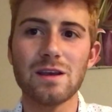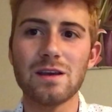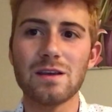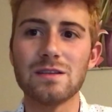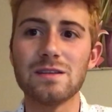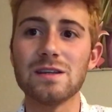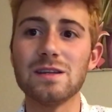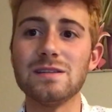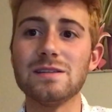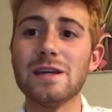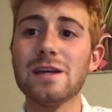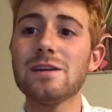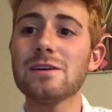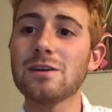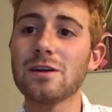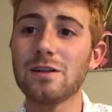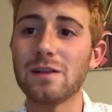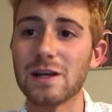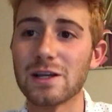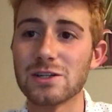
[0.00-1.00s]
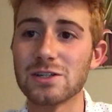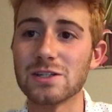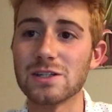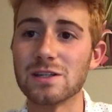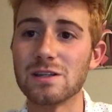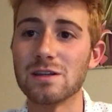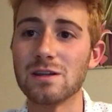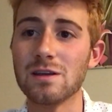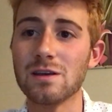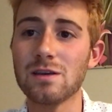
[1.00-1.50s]
The data
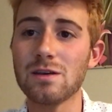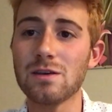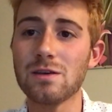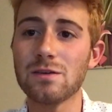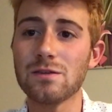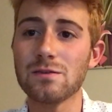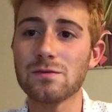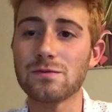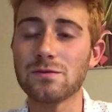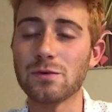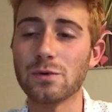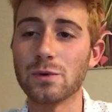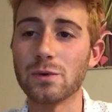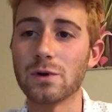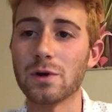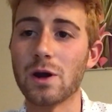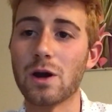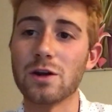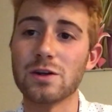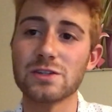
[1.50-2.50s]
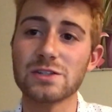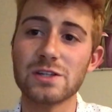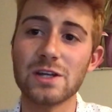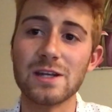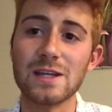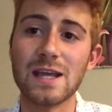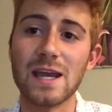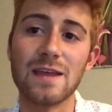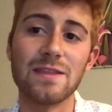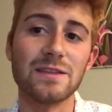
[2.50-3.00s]
collection for our
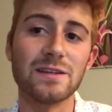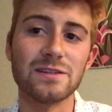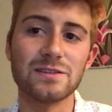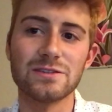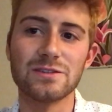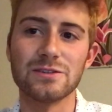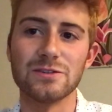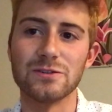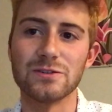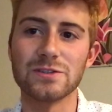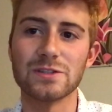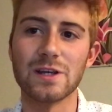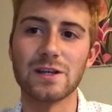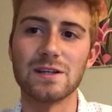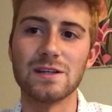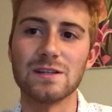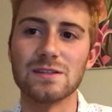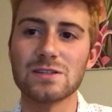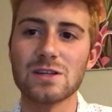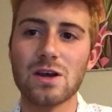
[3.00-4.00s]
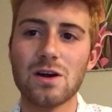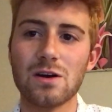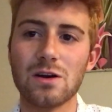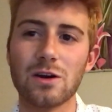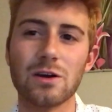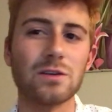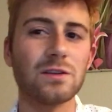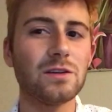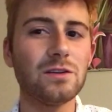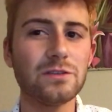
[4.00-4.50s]
study and these 2 studies
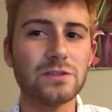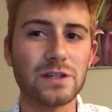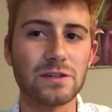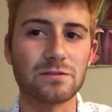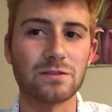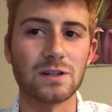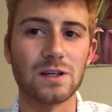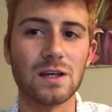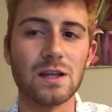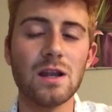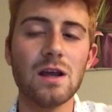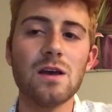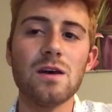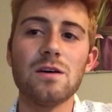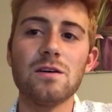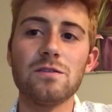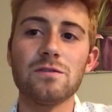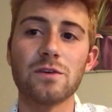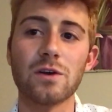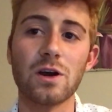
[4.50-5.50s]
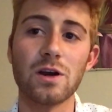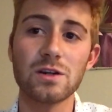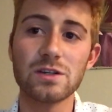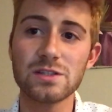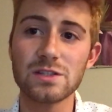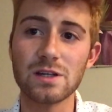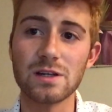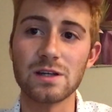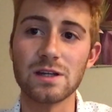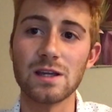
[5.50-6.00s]
are a little different. For our
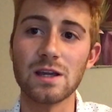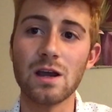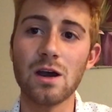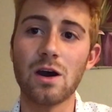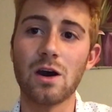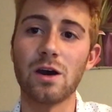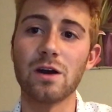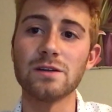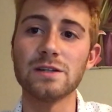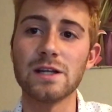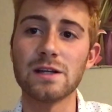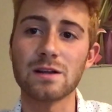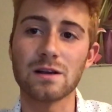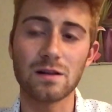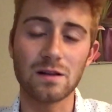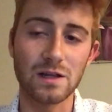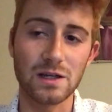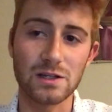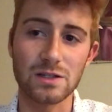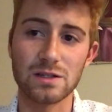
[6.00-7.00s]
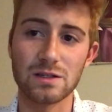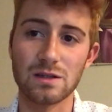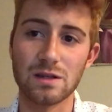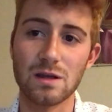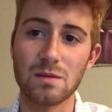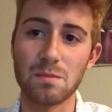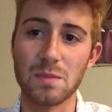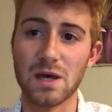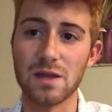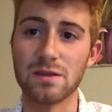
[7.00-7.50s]
study, our data collection
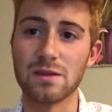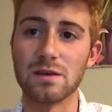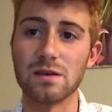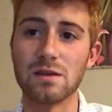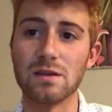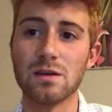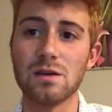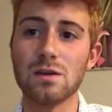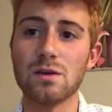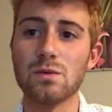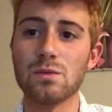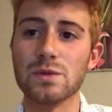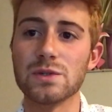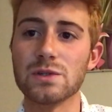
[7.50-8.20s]
method was